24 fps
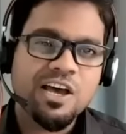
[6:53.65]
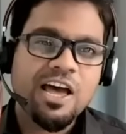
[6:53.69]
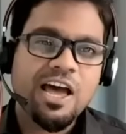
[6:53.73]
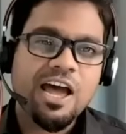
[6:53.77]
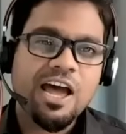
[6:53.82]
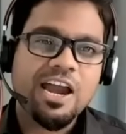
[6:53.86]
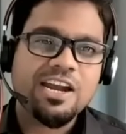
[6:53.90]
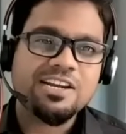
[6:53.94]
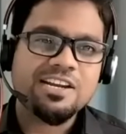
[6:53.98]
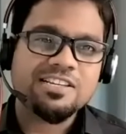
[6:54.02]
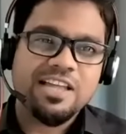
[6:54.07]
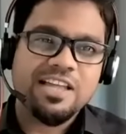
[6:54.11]

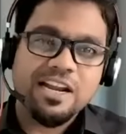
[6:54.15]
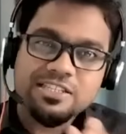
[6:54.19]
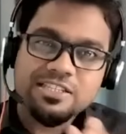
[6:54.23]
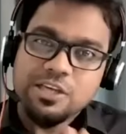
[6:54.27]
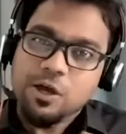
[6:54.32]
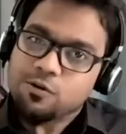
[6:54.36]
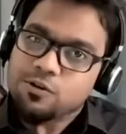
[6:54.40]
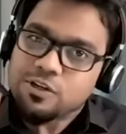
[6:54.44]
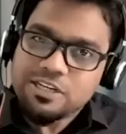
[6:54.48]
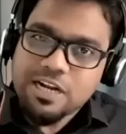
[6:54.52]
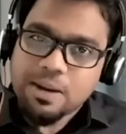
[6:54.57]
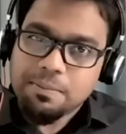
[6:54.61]
And that's how
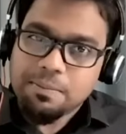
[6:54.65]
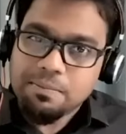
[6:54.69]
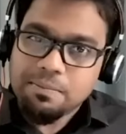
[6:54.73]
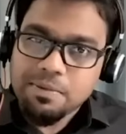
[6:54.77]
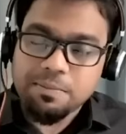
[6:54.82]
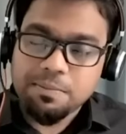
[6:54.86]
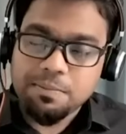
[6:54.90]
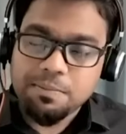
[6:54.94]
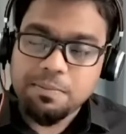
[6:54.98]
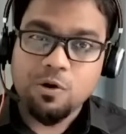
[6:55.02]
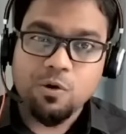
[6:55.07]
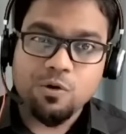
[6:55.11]
the
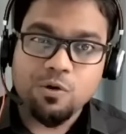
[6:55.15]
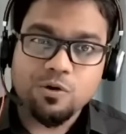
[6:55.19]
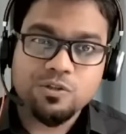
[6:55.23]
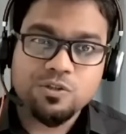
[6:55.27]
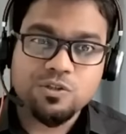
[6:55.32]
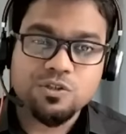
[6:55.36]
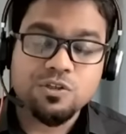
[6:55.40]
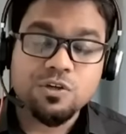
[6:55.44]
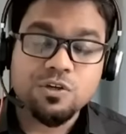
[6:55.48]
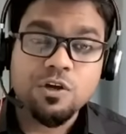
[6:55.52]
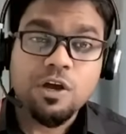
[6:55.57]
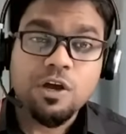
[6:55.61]
timetable
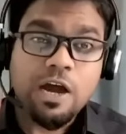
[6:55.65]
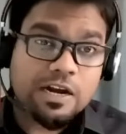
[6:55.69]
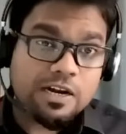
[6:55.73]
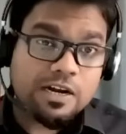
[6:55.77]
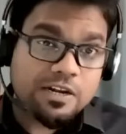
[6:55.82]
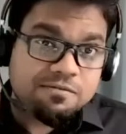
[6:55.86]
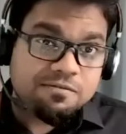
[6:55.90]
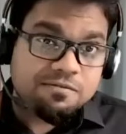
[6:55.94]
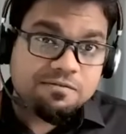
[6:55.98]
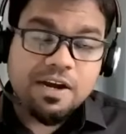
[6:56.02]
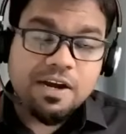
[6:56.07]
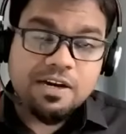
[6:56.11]
goes. And
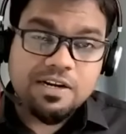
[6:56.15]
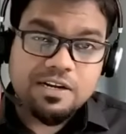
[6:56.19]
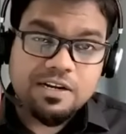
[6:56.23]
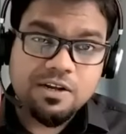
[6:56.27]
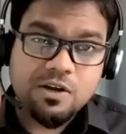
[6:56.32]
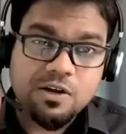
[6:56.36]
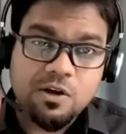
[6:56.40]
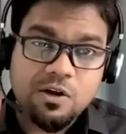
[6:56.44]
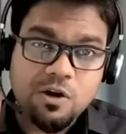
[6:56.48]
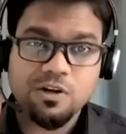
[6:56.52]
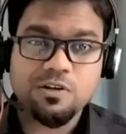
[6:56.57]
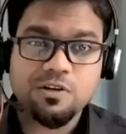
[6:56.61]
in fact,
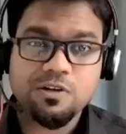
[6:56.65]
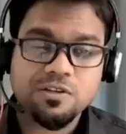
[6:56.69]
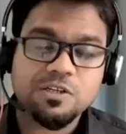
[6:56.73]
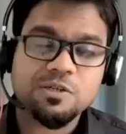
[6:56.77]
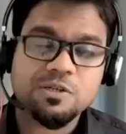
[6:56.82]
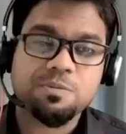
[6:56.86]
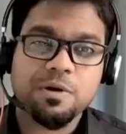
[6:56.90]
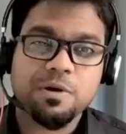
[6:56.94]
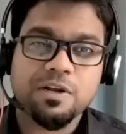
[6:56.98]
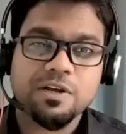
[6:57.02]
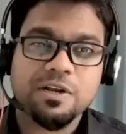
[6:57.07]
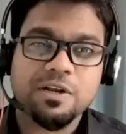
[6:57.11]
according to this
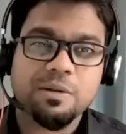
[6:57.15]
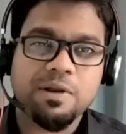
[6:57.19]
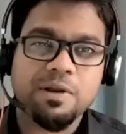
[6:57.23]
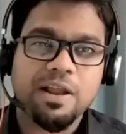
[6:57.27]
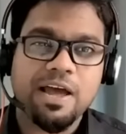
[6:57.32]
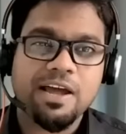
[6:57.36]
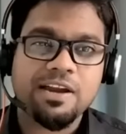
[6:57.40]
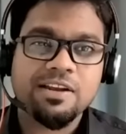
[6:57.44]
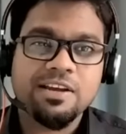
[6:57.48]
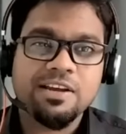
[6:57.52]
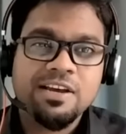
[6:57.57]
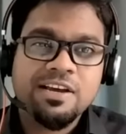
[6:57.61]
particular
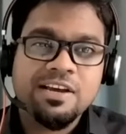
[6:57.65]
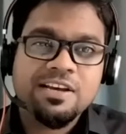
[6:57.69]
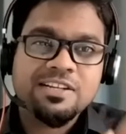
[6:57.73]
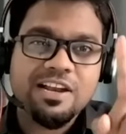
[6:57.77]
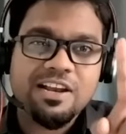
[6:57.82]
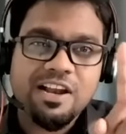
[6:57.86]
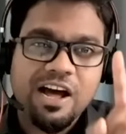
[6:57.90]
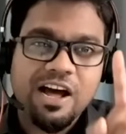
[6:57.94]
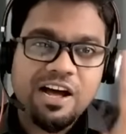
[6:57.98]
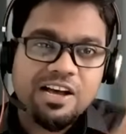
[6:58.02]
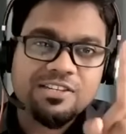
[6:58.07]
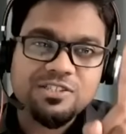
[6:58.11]
plan, the
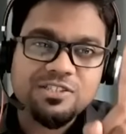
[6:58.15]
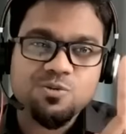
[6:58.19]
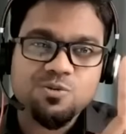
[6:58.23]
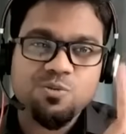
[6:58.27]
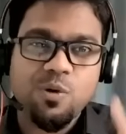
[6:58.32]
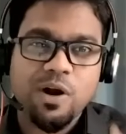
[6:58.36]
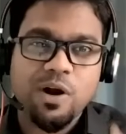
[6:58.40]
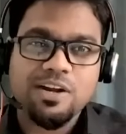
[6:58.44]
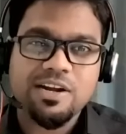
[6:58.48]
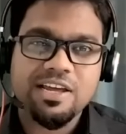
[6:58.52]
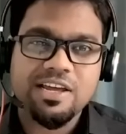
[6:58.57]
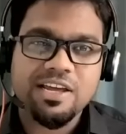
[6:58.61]
last
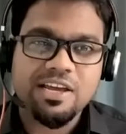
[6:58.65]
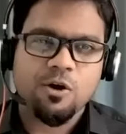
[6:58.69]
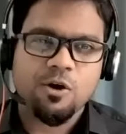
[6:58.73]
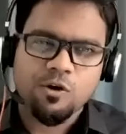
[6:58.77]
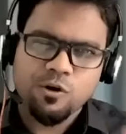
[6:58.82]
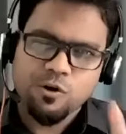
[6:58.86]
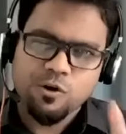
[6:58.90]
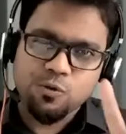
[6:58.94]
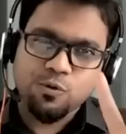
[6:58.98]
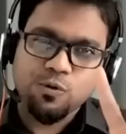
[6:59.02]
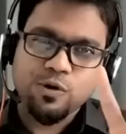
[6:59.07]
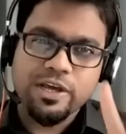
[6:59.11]
1 day or
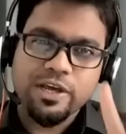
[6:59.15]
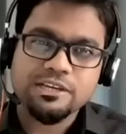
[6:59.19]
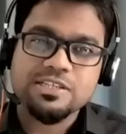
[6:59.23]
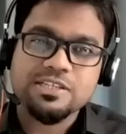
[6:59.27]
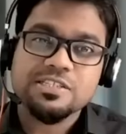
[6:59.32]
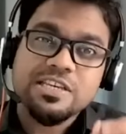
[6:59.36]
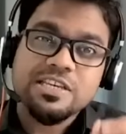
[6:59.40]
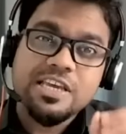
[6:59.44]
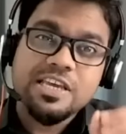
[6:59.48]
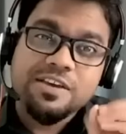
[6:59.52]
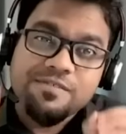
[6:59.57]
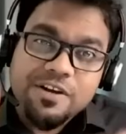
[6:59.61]
2 days
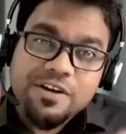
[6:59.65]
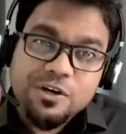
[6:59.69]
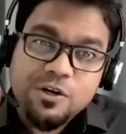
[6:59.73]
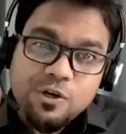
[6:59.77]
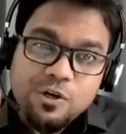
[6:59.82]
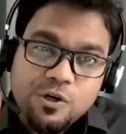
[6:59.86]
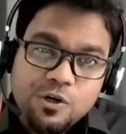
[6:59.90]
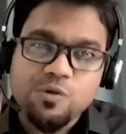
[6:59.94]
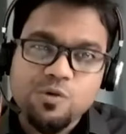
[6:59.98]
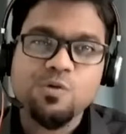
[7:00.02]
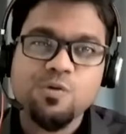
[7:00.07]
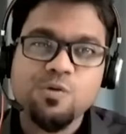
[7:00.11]
is given
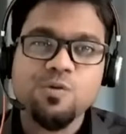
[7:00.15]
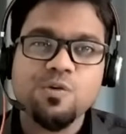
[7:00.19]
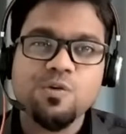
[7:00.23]
to